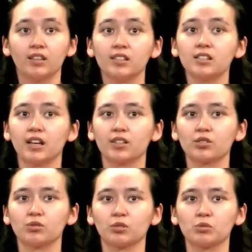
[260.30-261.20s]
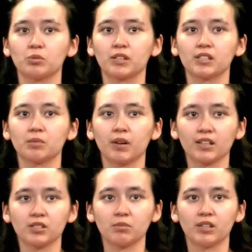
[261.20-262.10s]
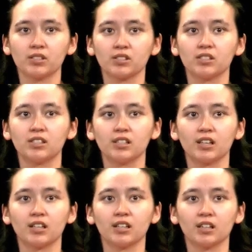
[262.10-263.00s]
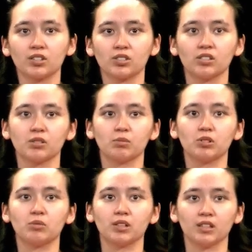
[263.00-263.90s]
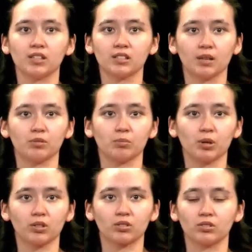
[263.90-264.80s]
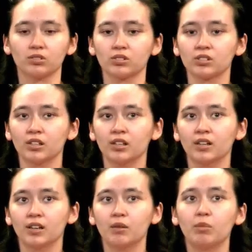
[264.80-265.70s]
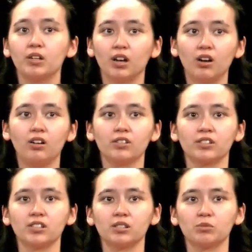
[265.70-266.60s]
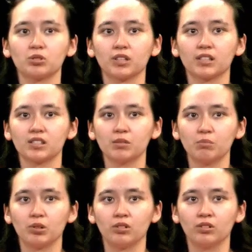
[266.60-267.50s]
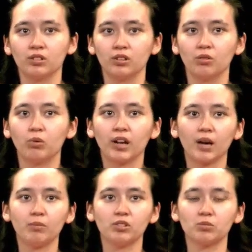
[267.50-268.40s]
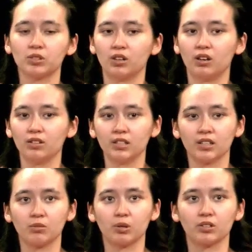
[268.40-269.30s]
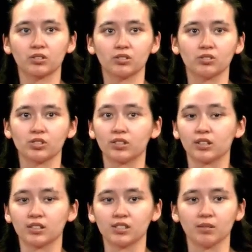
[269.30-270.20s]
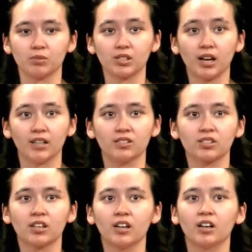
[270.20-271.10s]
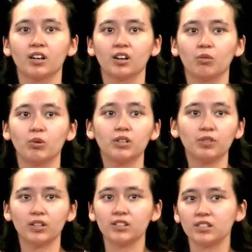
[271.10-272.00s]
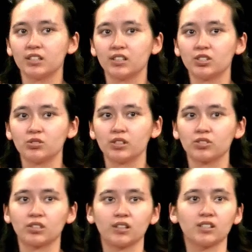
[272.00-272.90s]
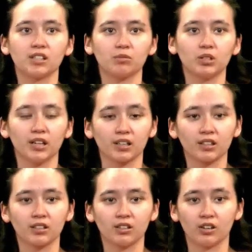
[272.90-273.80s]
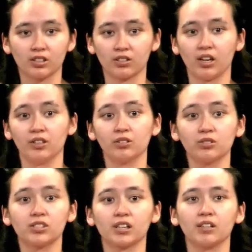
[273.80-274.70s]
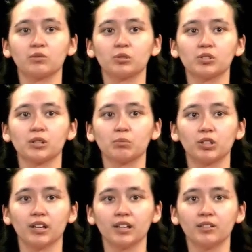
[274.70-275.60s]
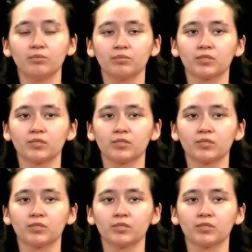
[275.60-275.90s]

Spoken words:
This lattice forms because it maximizes the DNA connections between these types of particles. But not all systems are that simple. What happens when all the nanoparticles are not the same size? What if all the DNA strands are not the same length? Are there other design rules at play?